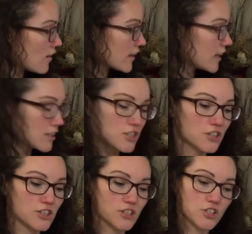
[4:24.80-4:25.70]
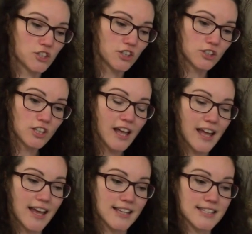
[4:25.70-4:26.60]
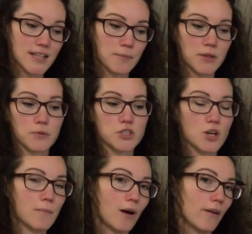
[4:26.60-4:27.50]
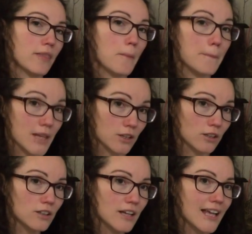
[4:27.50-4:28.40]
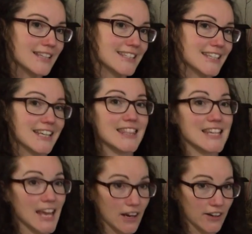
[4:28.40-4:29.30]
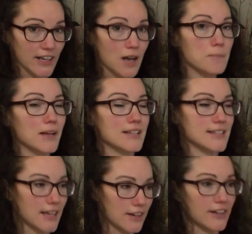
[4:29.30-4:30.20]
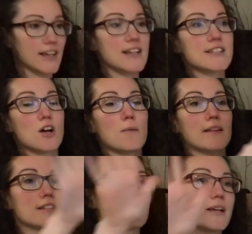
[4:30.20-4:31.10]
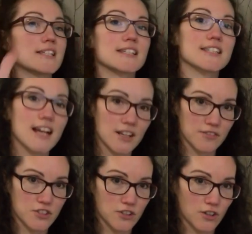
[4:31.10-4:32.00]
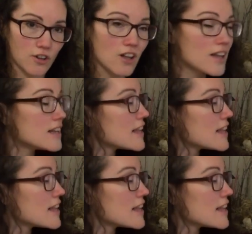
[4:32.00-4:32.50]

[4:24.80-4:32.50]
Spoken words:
all the kids stood in a circle and somebody would jump out in the middle and sing the area, because area is all about the space inside of a circle.